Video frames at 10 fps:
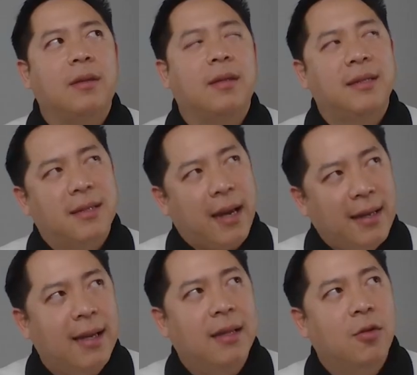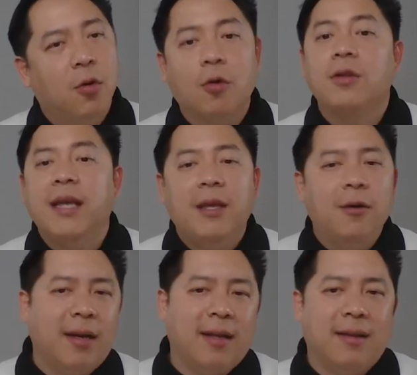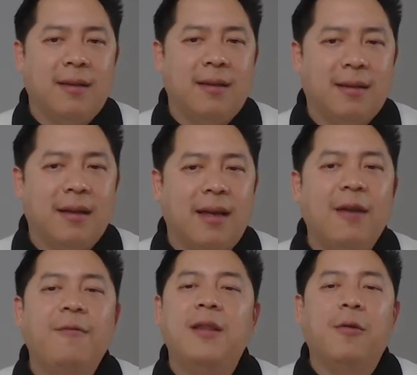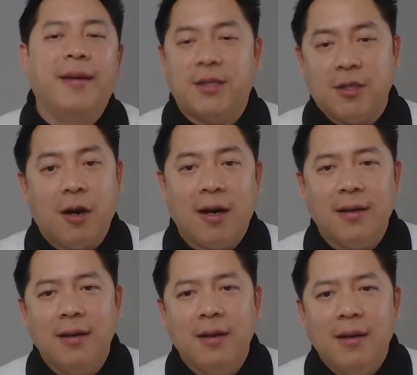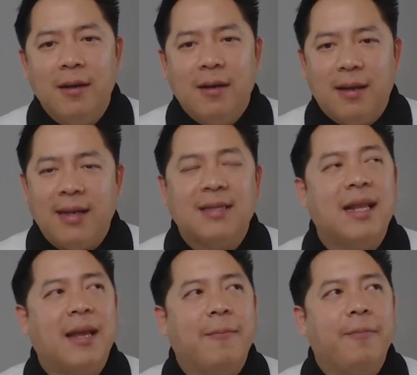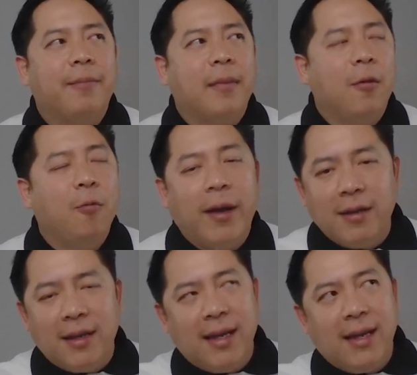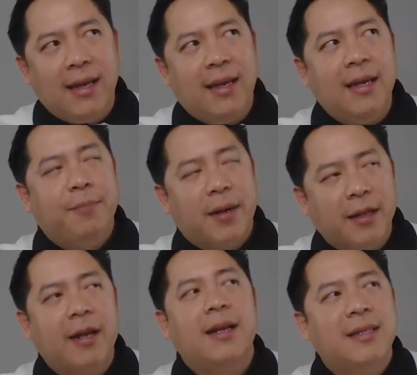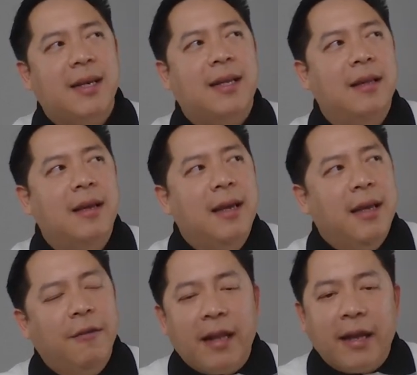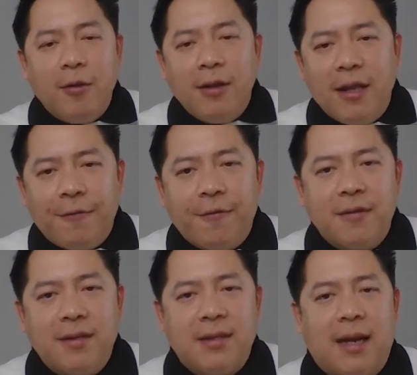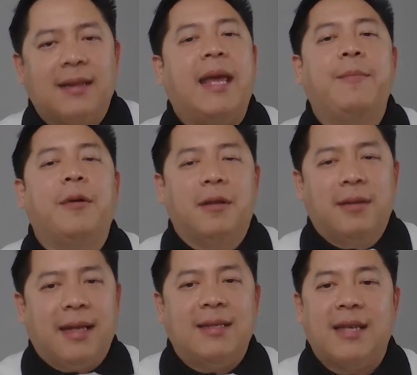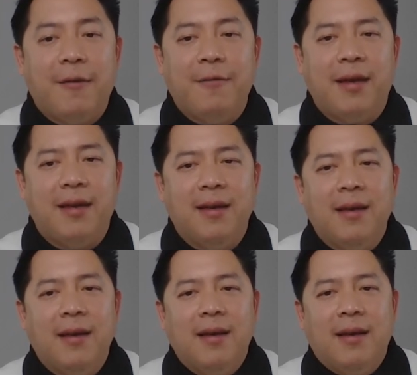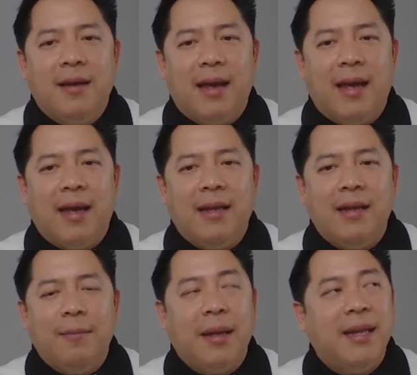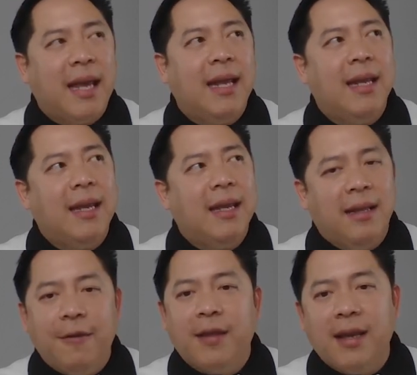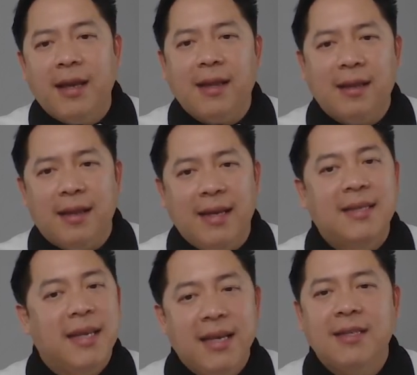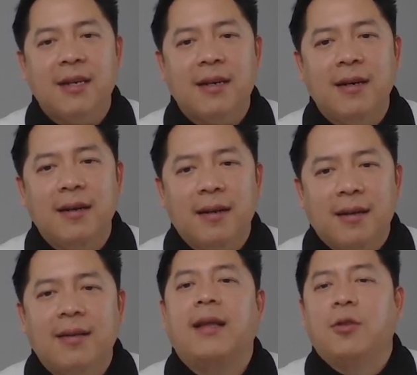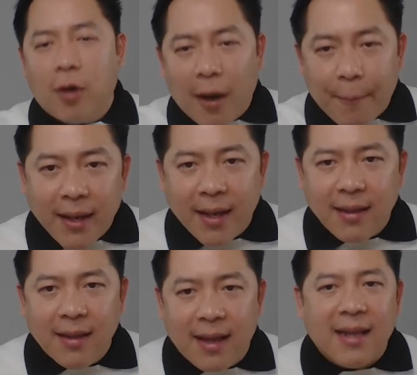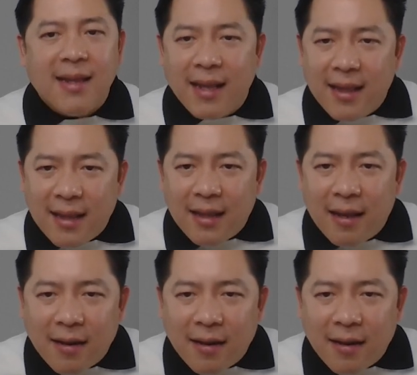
decided to continue it, even though it's hard. It's like when he particularly said, if like you lift a table that's heavy and maintaining lifting it is easier than dropping it and then